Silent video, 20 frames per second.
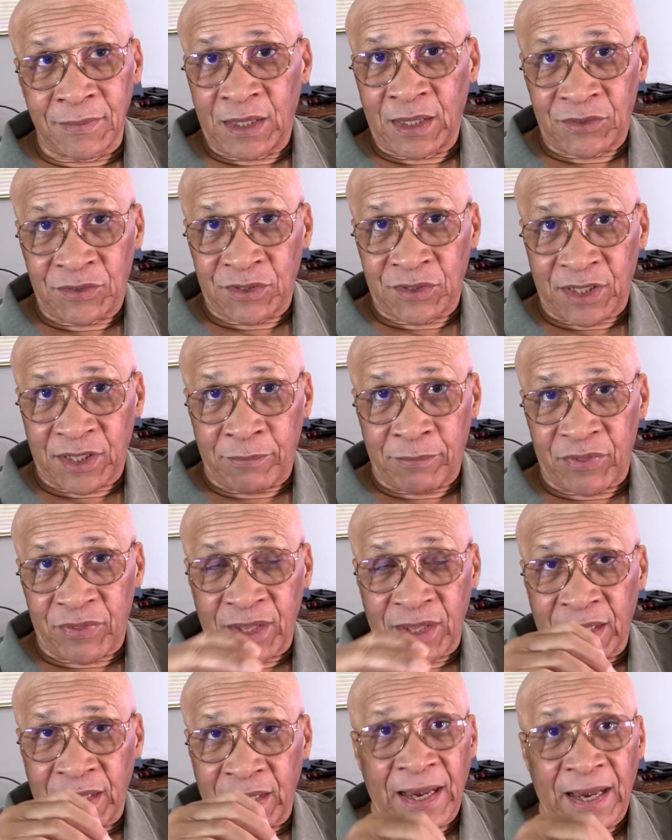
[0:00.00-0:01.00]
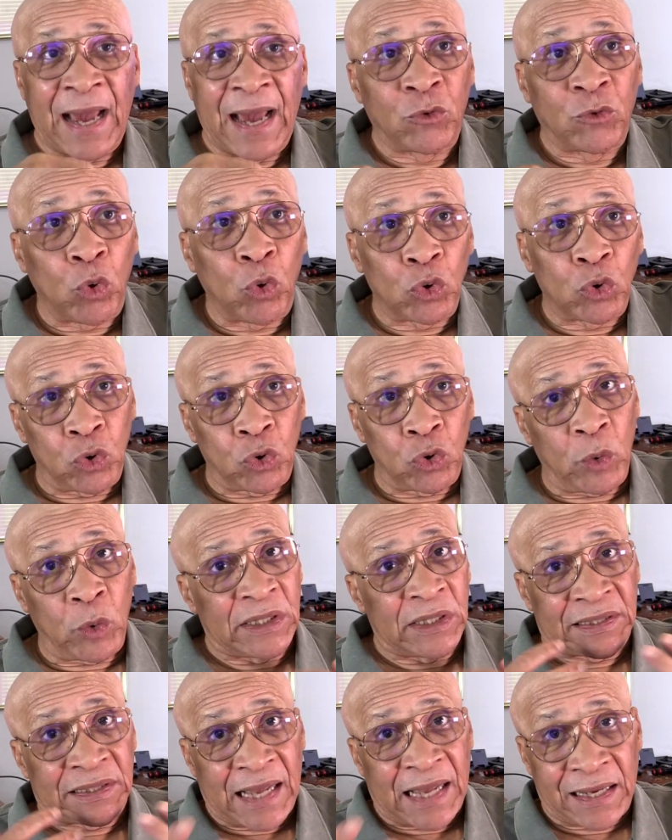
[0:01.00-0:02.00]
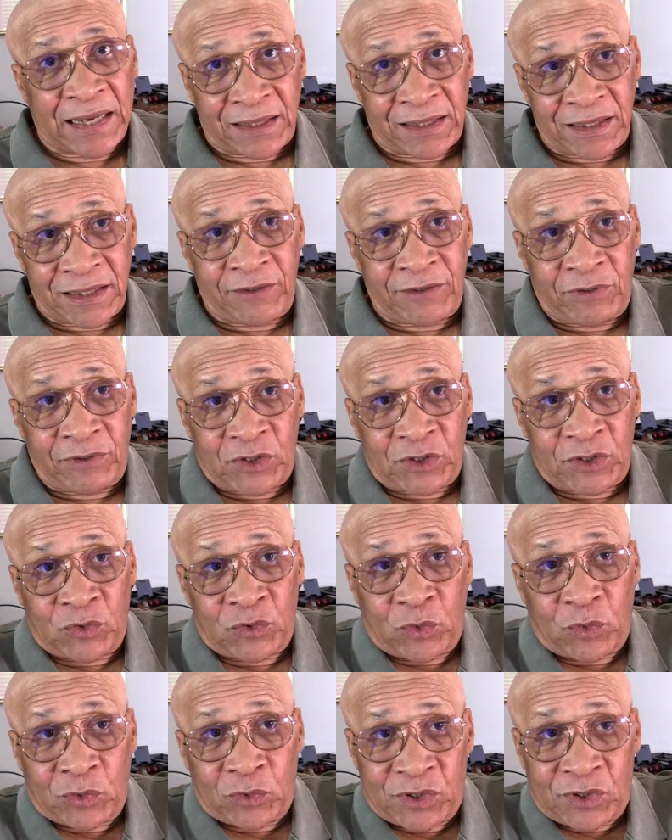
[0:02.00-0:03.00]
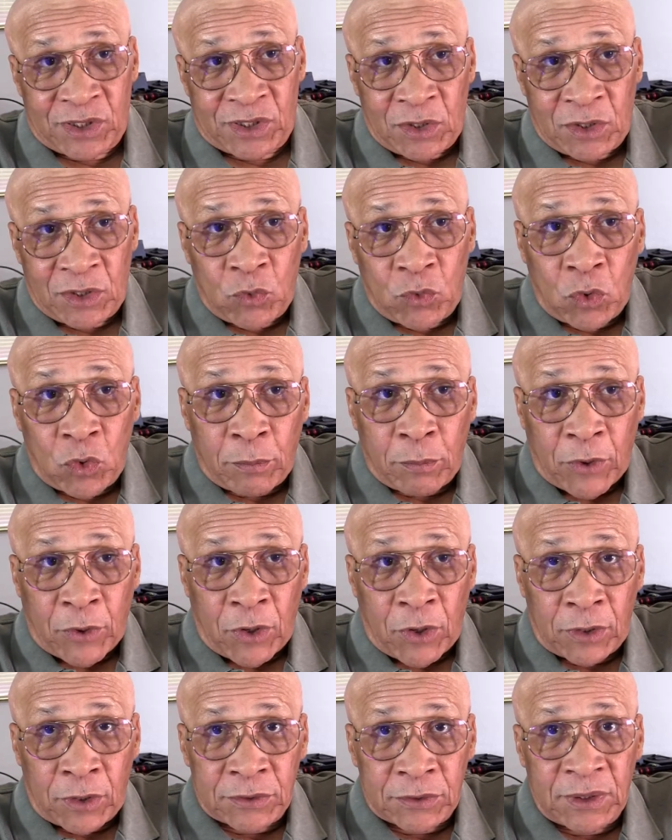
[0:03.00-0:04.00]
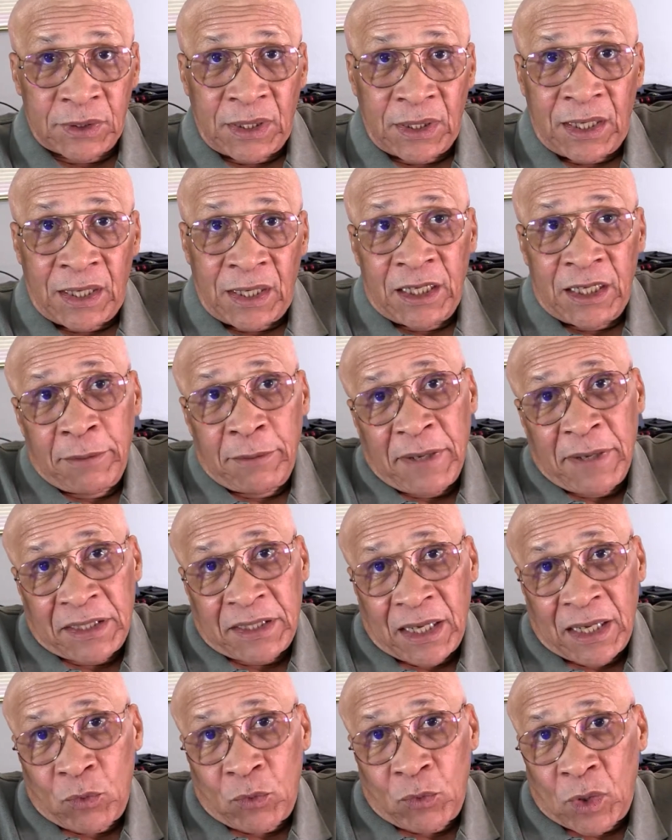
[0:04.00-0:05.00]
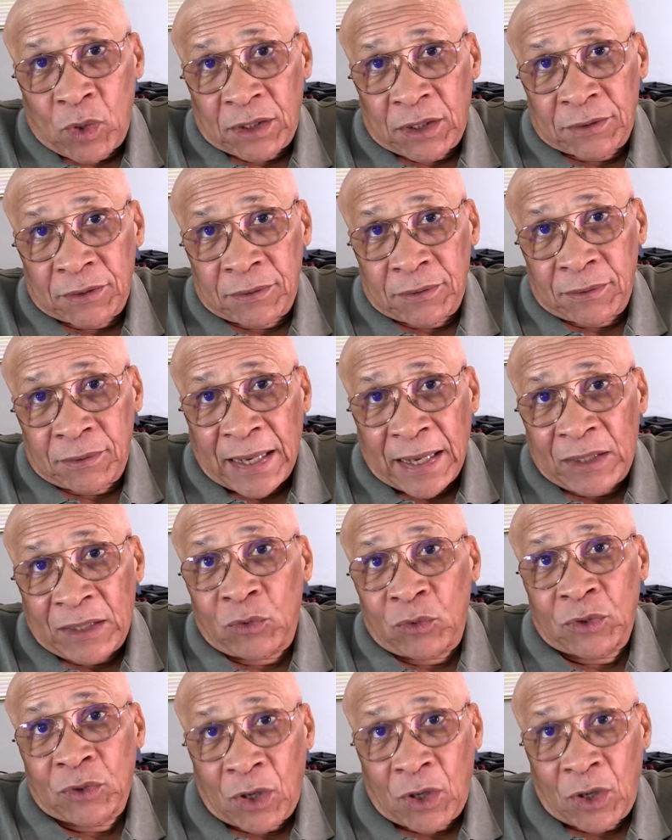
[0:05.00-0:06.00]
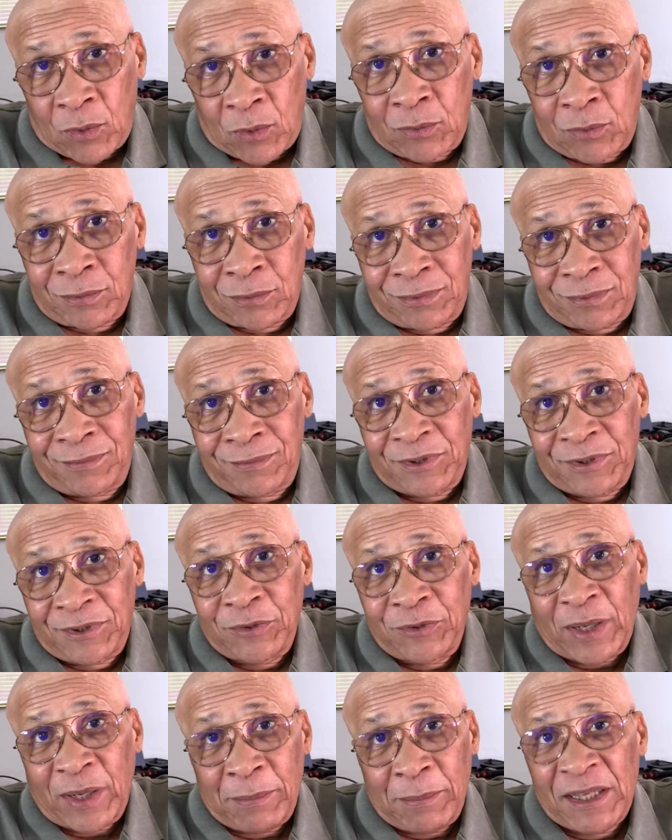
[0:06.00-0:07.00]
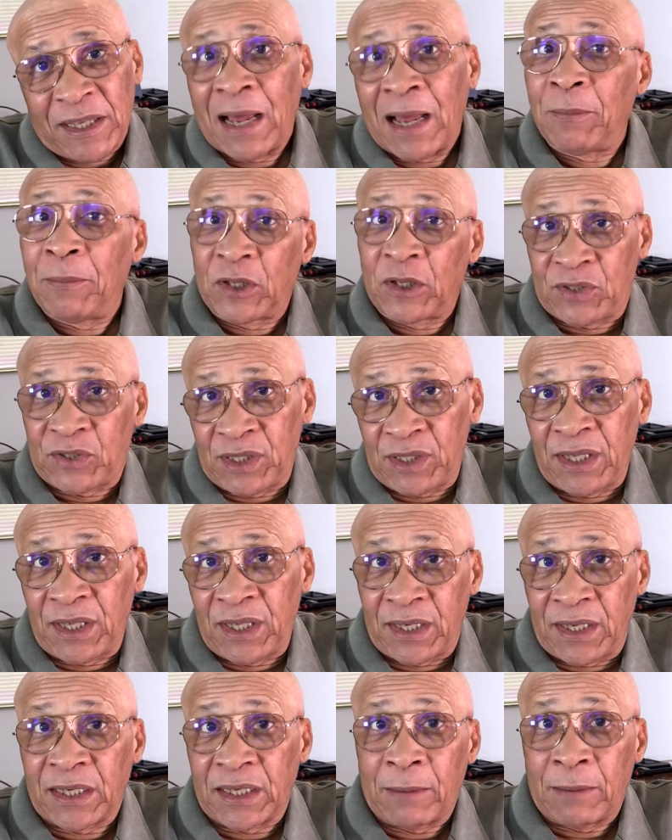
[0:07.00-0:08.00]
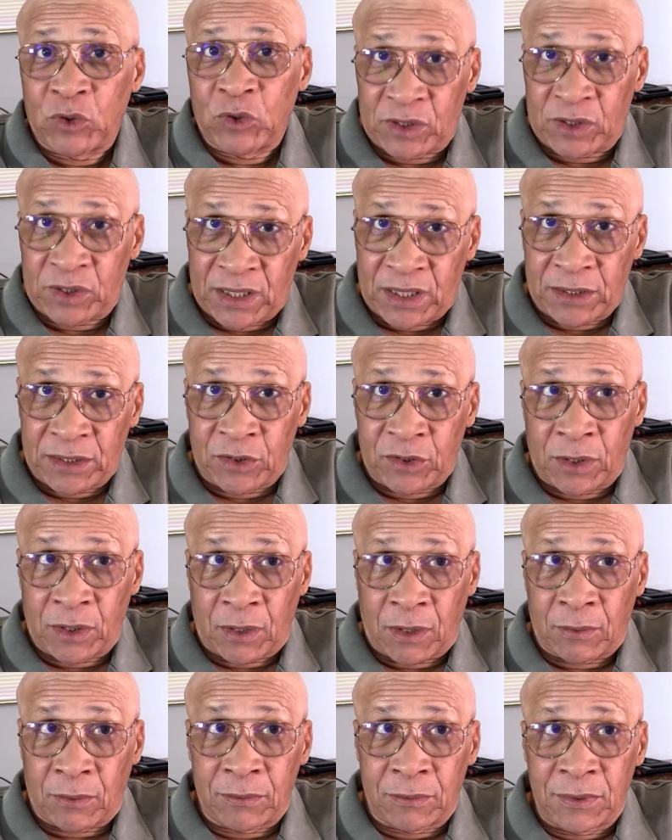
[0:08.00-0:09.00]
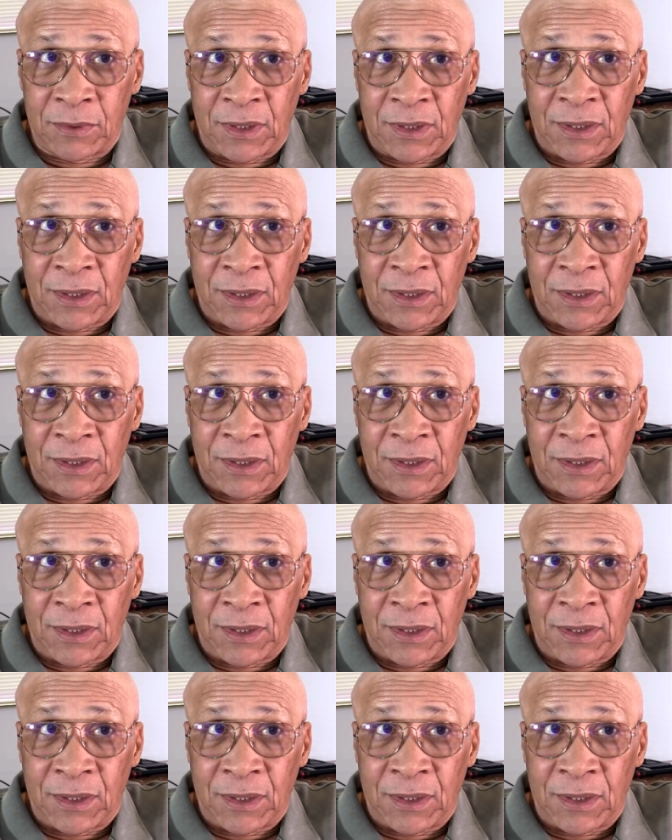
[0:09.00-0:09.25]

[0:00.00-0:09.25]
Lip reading: it's the same thing. I don't know exactly if he's going to steal gold bars. He may take one. I don't know. You know what I mean? I'm not seeing it. I'm just telling you no.